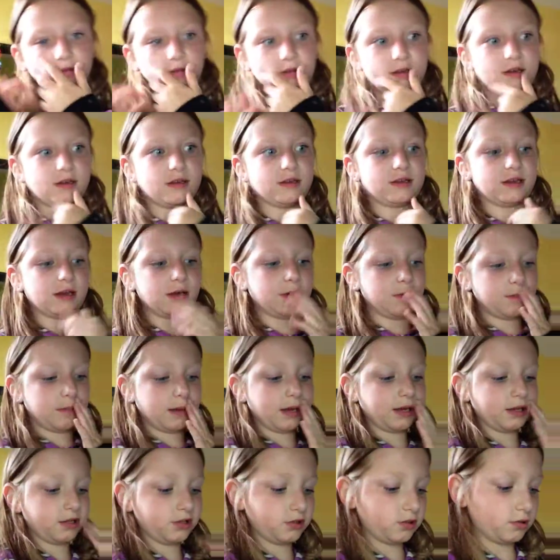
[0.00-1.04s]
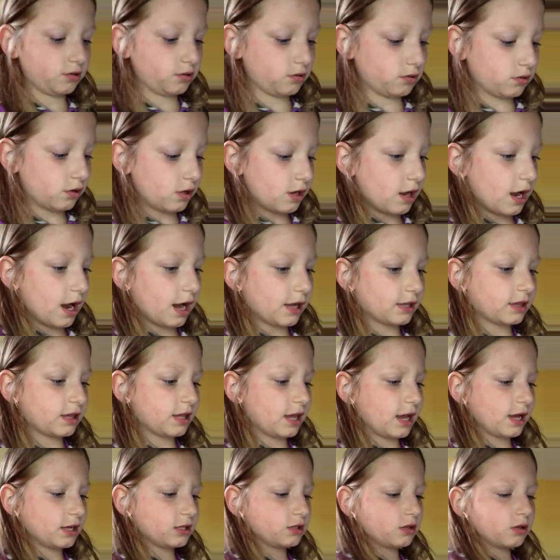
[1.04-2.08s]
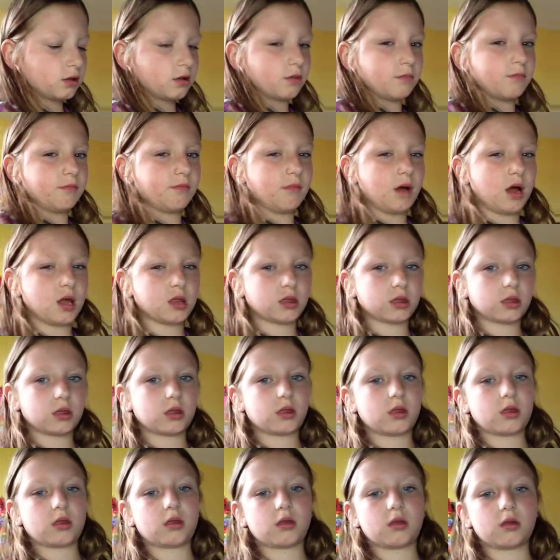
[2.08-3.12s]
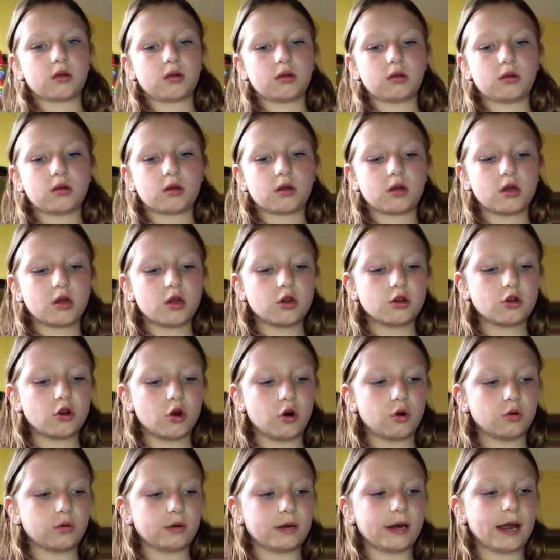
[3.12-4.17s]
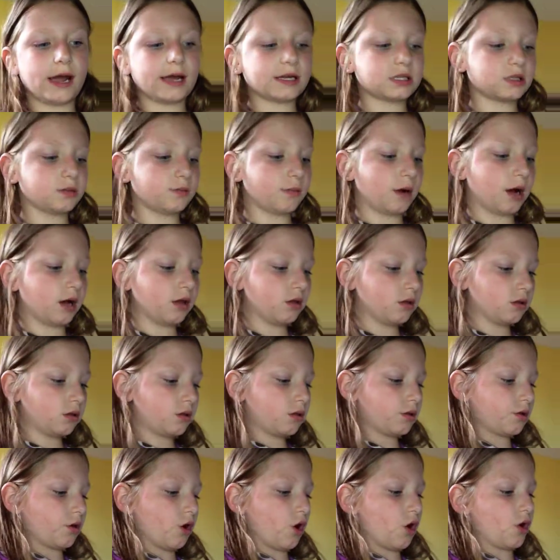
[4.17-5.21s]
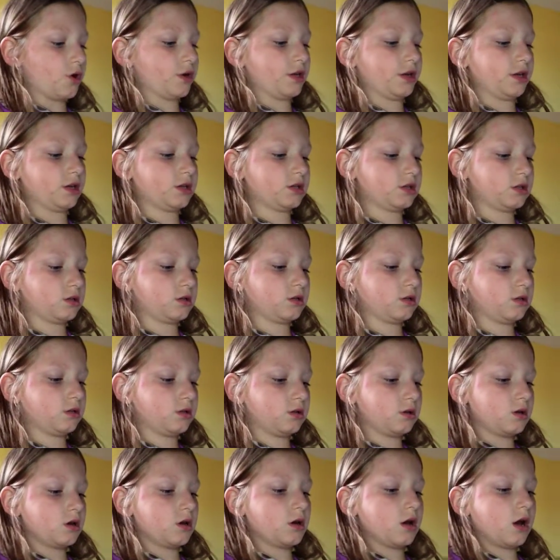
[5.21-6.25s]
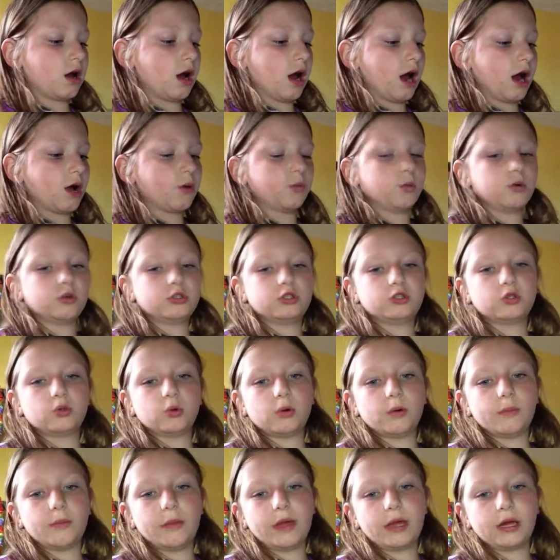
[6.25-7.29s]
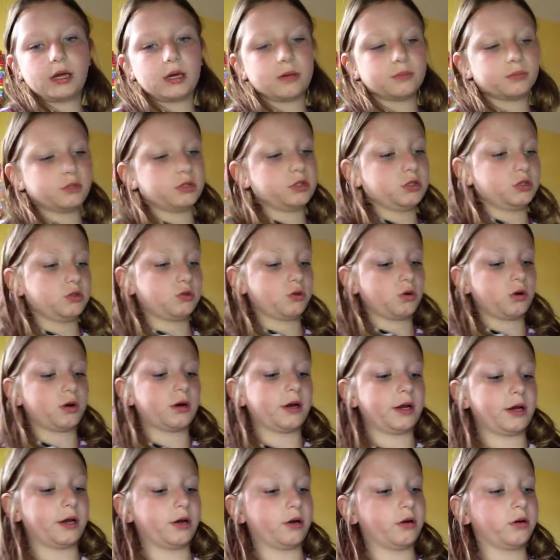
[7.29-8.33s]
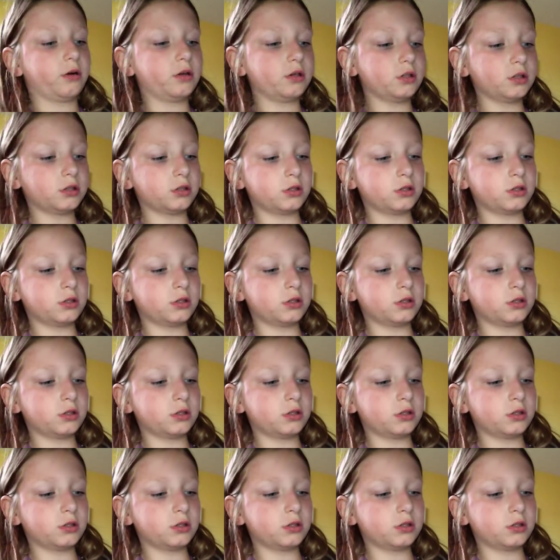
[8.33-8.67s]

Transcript: and I might, at the end of the month, no, next month, August, I will do a makeup tutorial